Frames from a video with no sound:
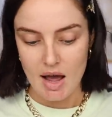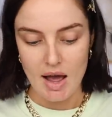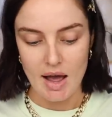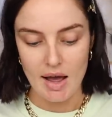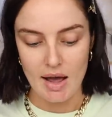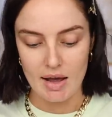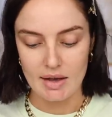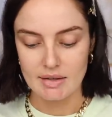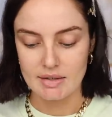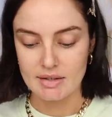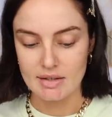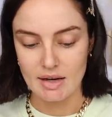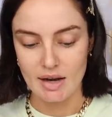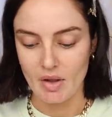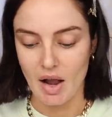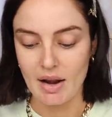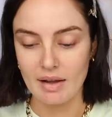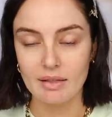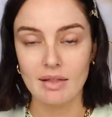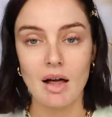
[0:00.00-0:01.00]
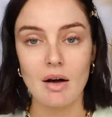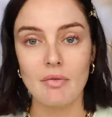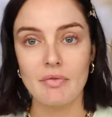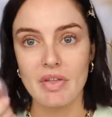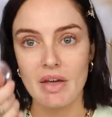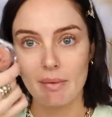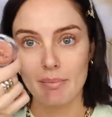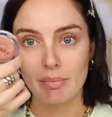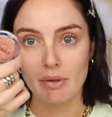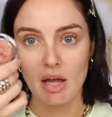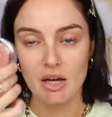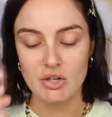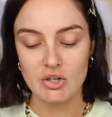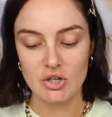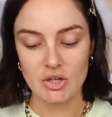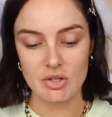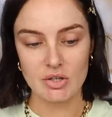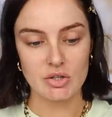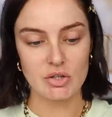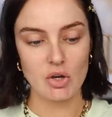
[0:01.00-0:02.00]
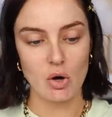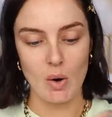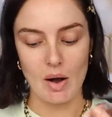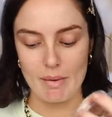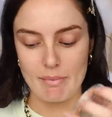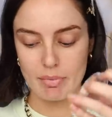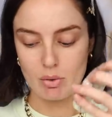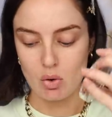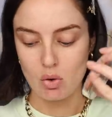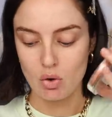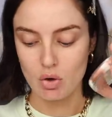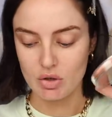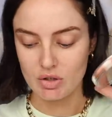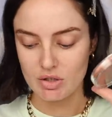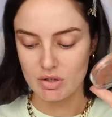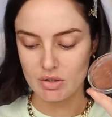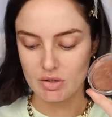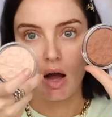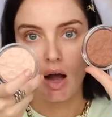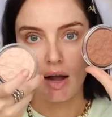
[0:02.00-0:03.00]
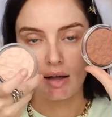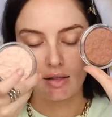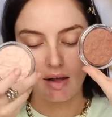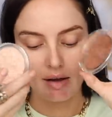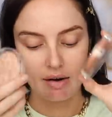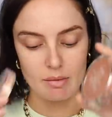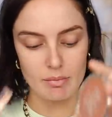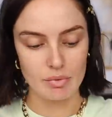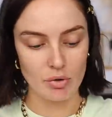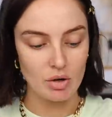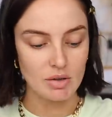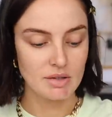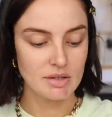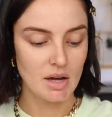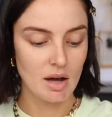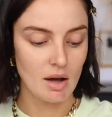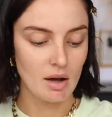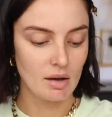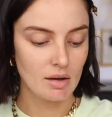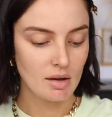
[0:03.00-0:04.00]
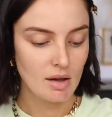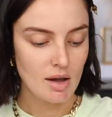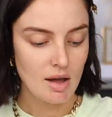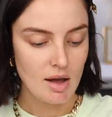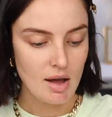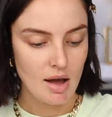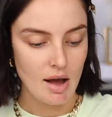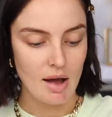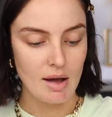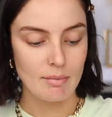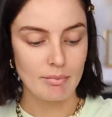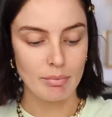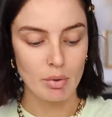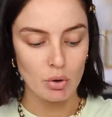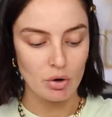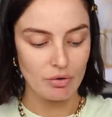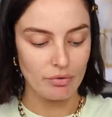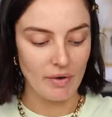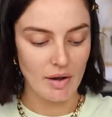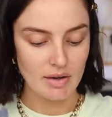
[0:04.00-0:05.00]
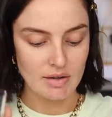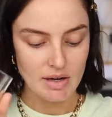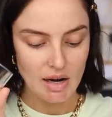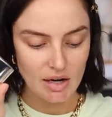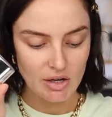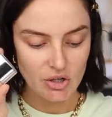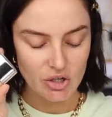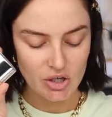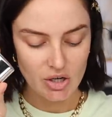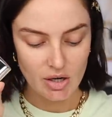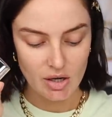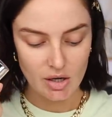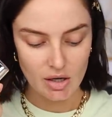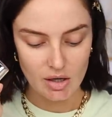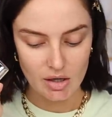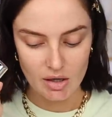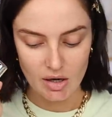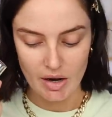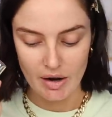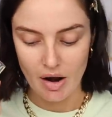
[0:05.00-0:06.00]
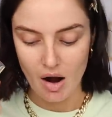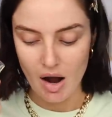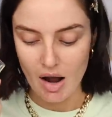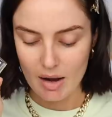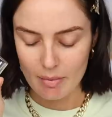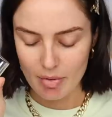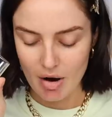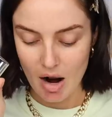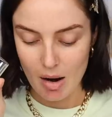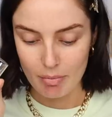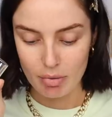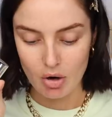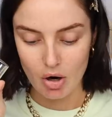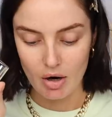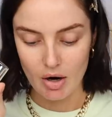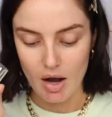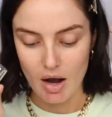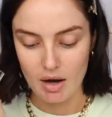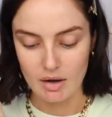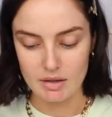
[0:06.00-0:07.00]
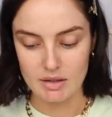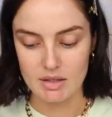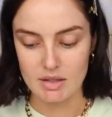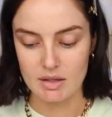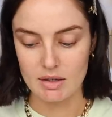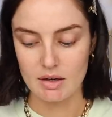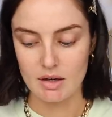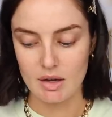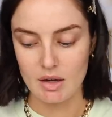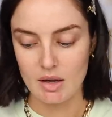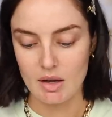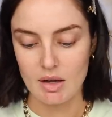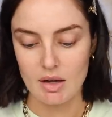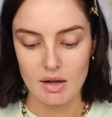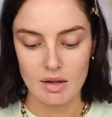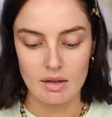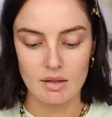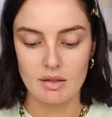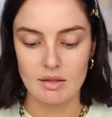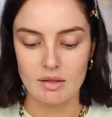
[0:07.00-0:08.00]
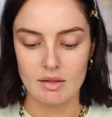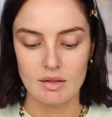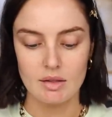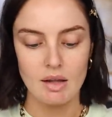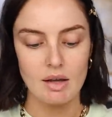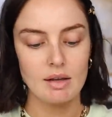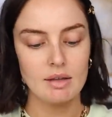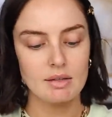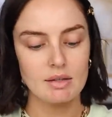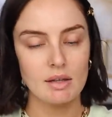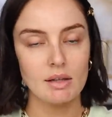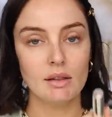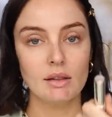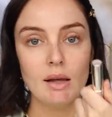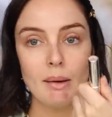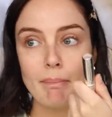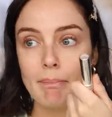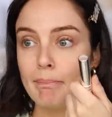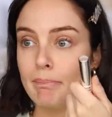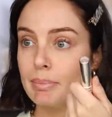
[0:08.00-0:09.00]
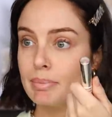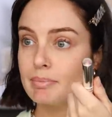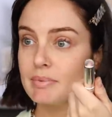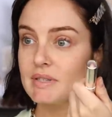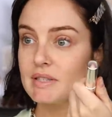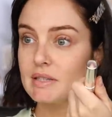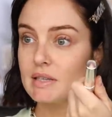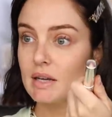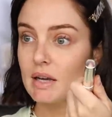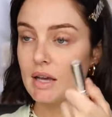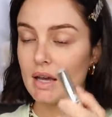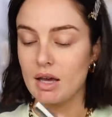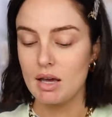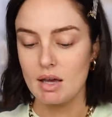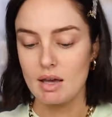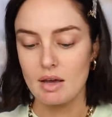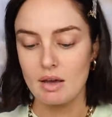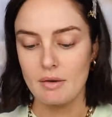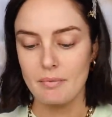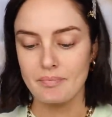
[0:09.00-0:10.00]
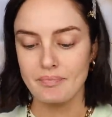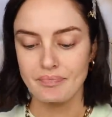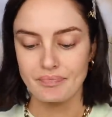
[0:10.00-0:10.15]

and I love their blushes, so I bought highlighter, bronzer, I bought a foundation, an eyebrow product, there's a lipstick here,